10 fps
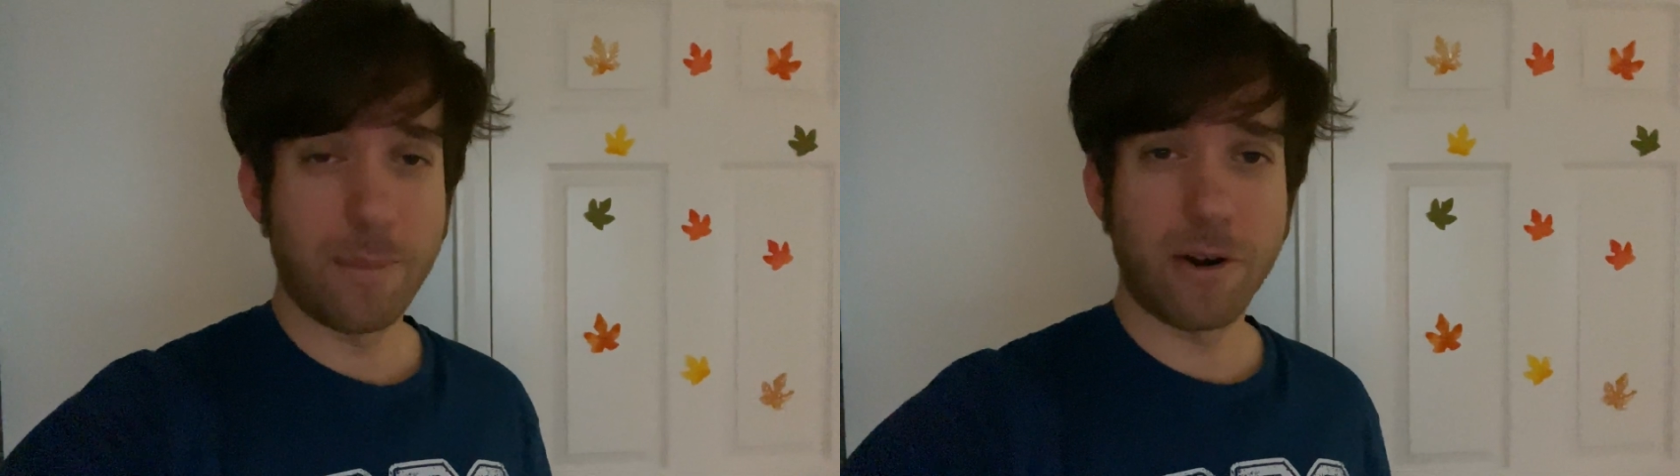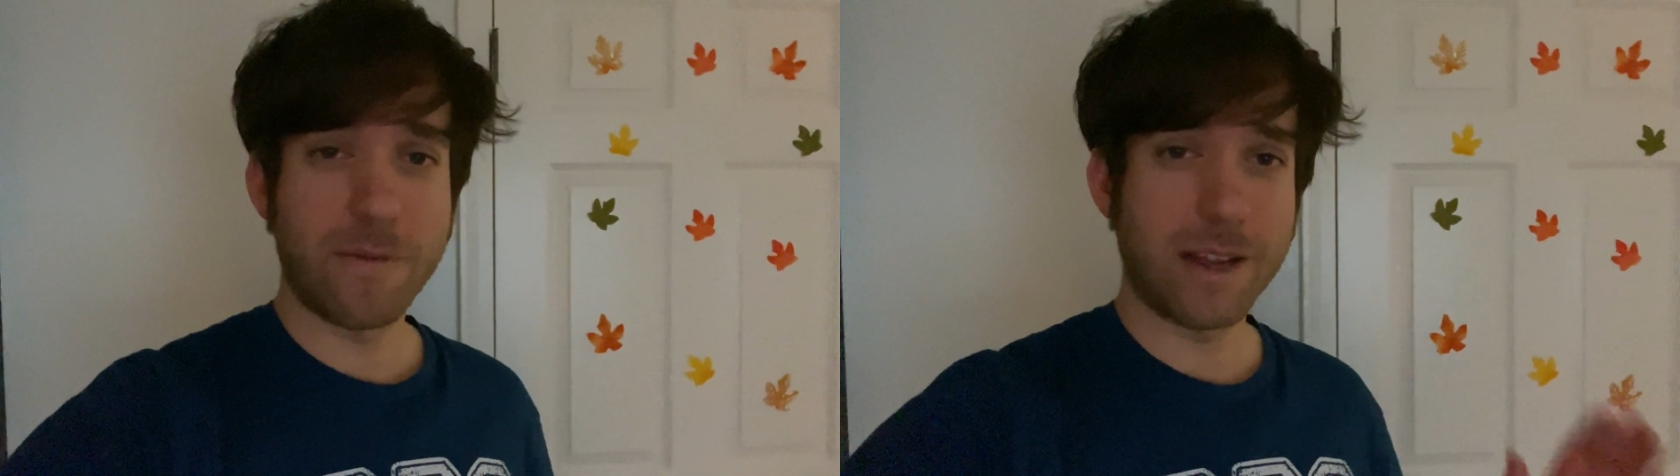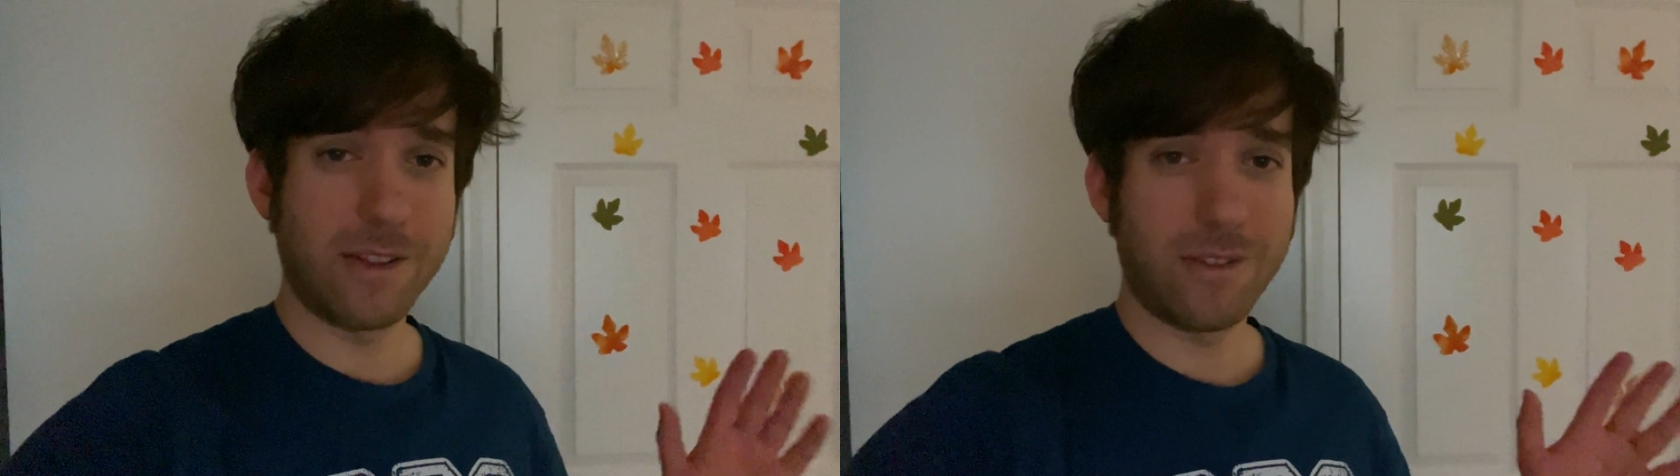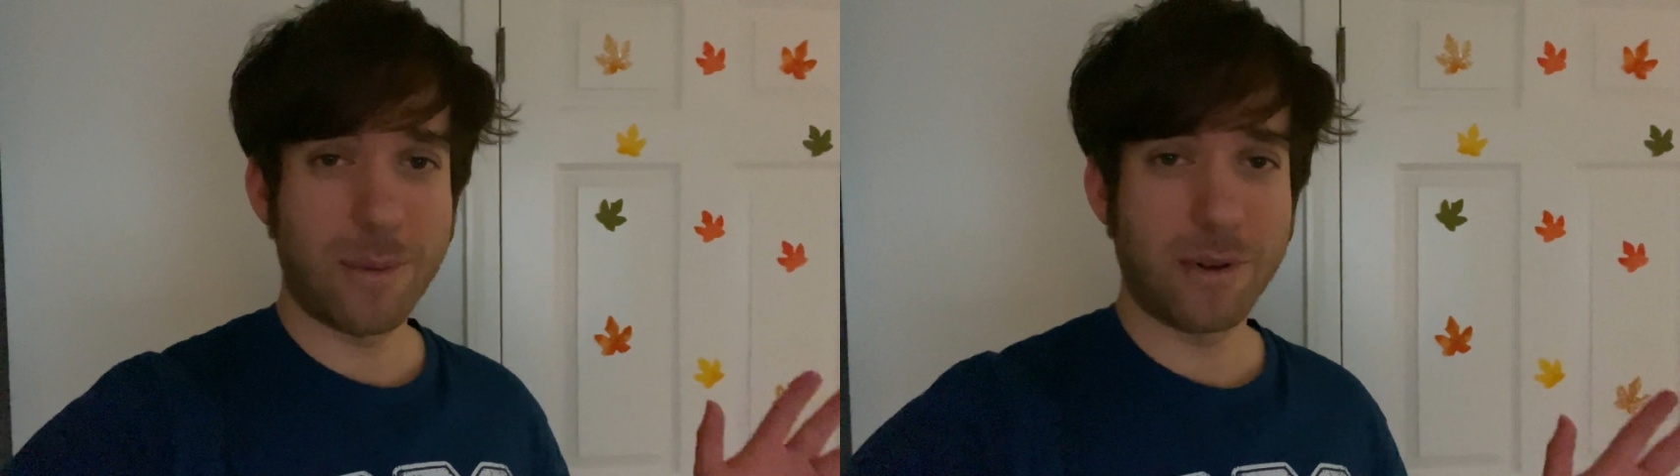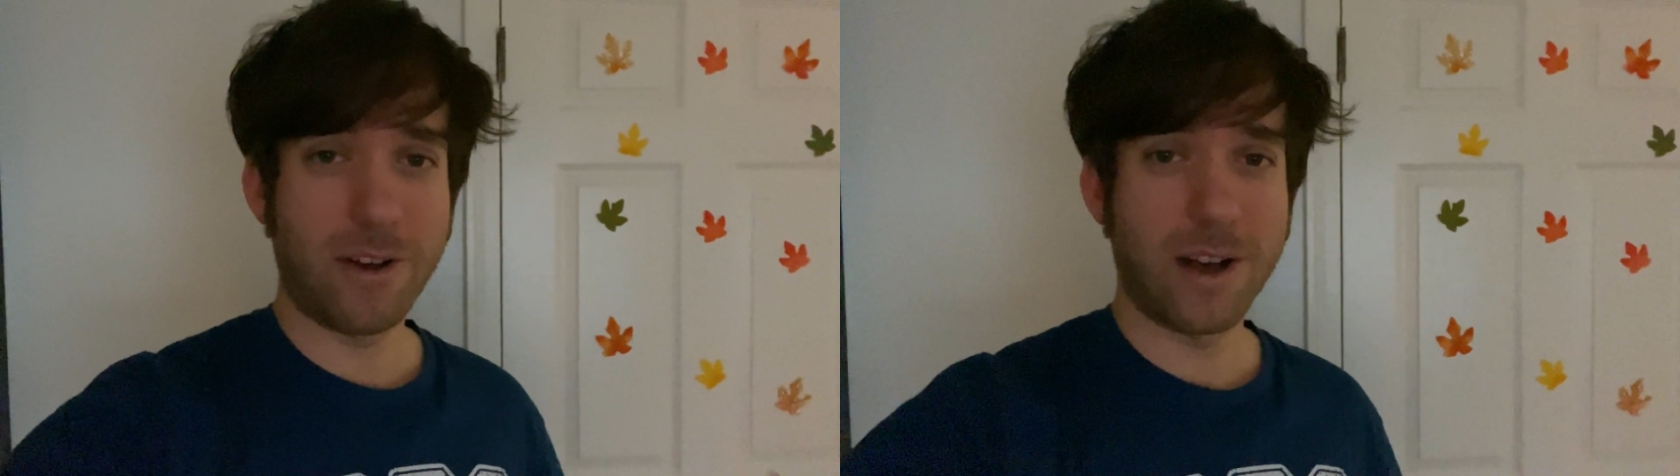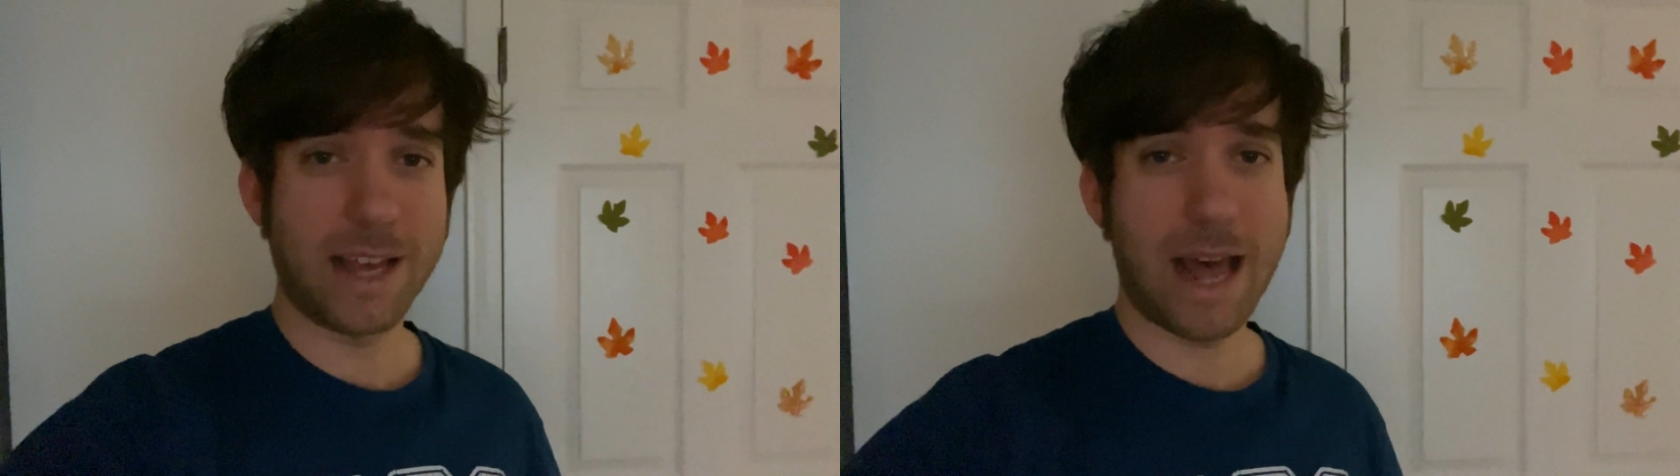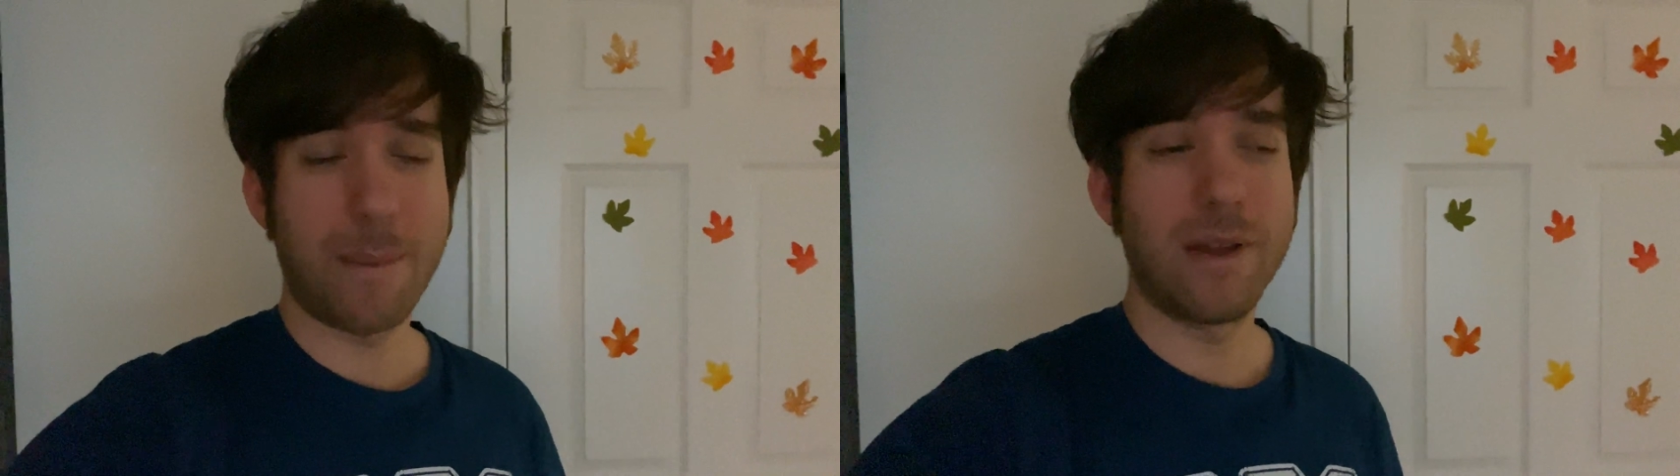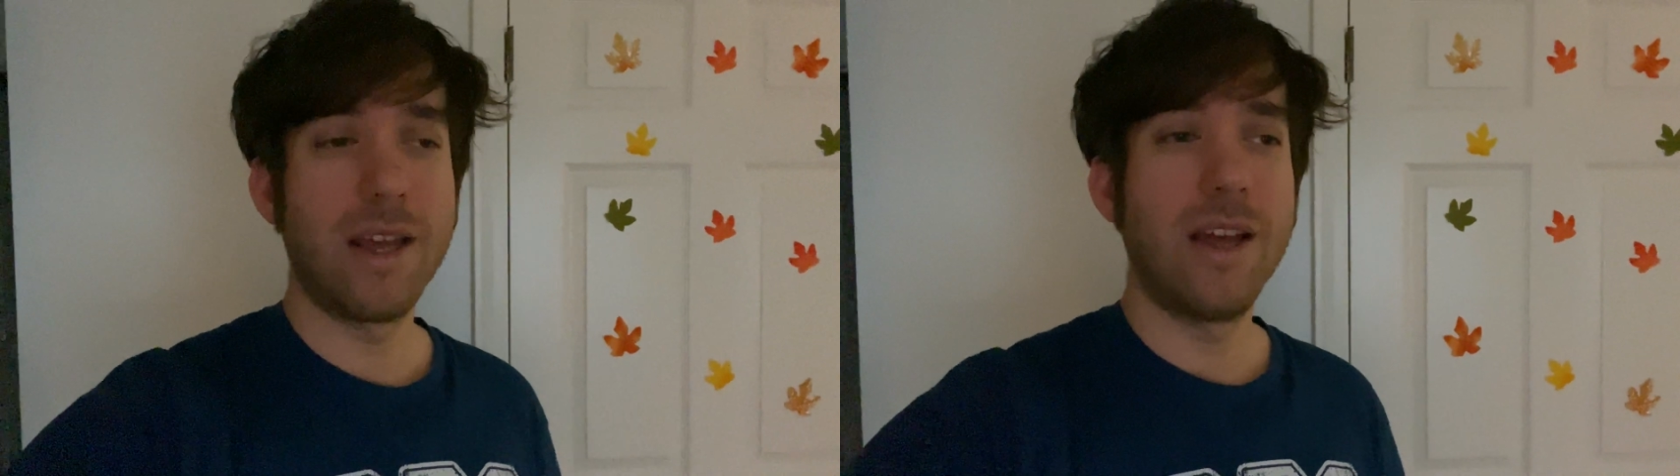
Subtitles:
perfect alarm clock app,